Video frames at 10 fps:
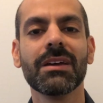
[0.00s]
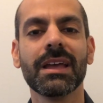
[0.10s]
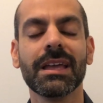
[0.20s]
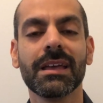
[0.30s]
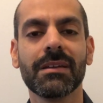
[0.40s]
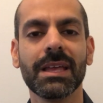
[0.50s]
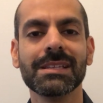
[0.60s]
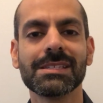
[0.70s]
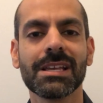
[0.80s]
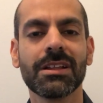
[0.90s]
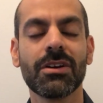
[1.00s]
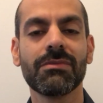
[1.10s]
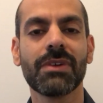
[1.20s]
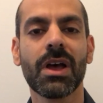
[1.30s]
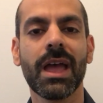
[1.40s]
instead
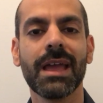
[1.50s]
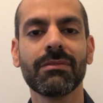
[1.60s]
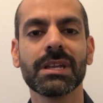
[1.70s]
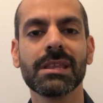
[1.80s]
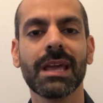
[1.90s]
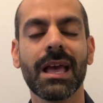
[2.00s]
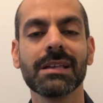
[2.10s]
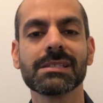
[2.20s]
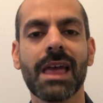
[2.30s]
of everything else